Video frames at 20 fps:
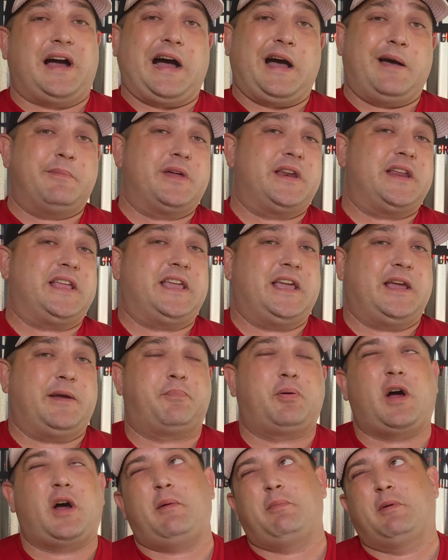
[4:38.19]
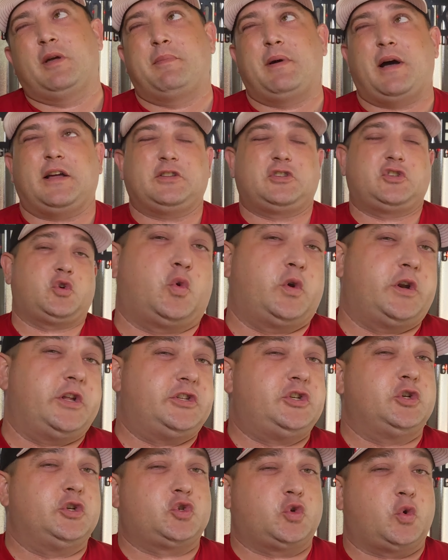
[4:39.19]
I'm gonna get probably about
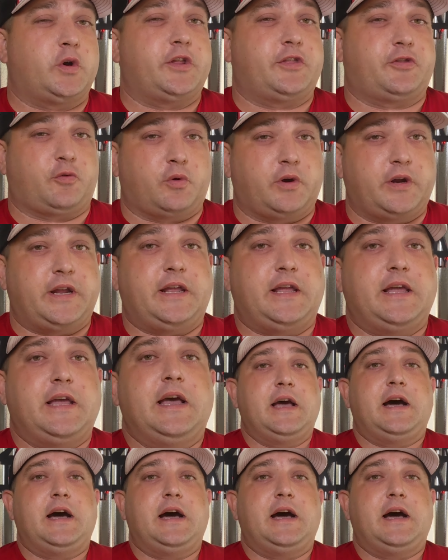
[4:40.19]
22, 23